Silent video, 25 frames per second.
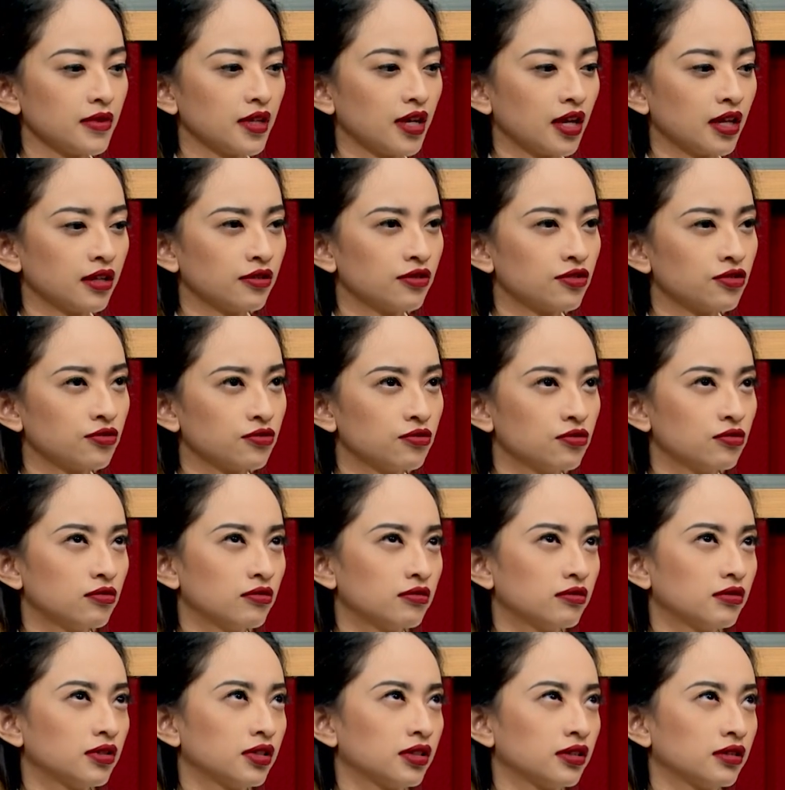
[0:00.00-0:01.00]
and
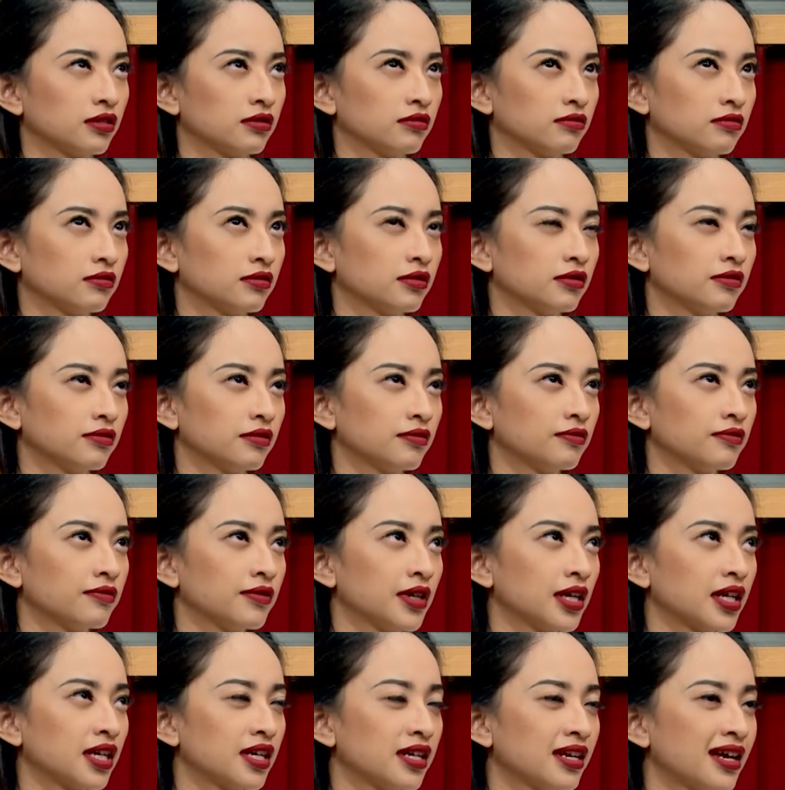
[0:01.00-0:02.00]
to uh,
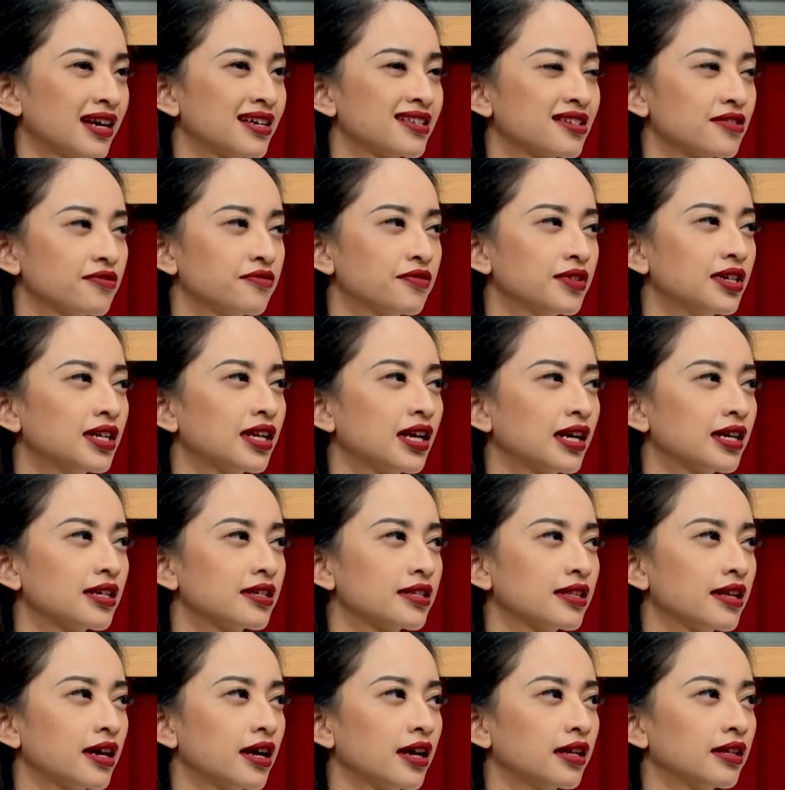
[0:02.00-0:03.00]
recognize and
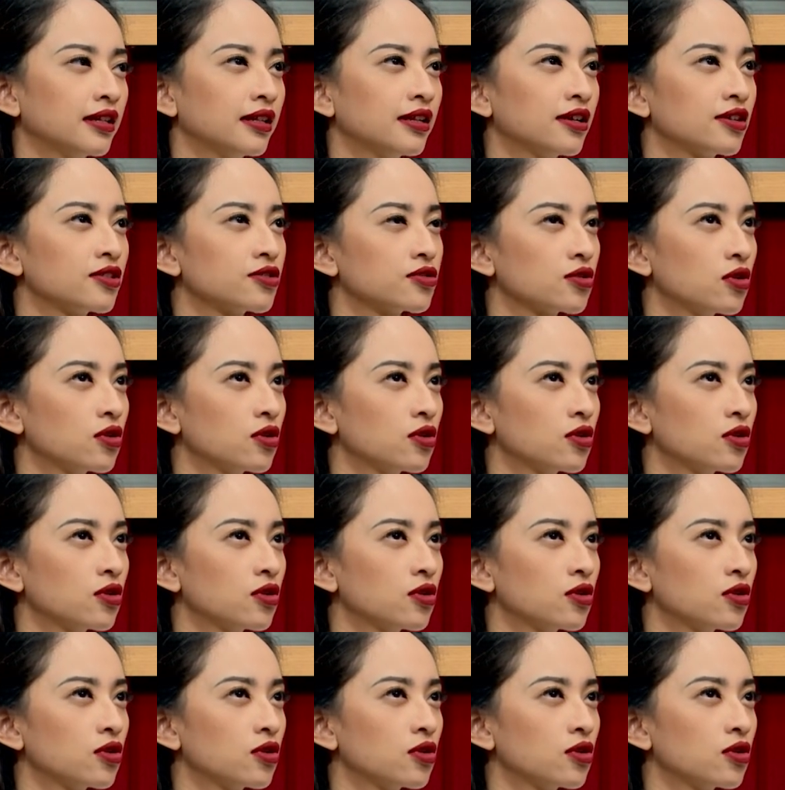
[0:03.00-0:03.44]
realize that there's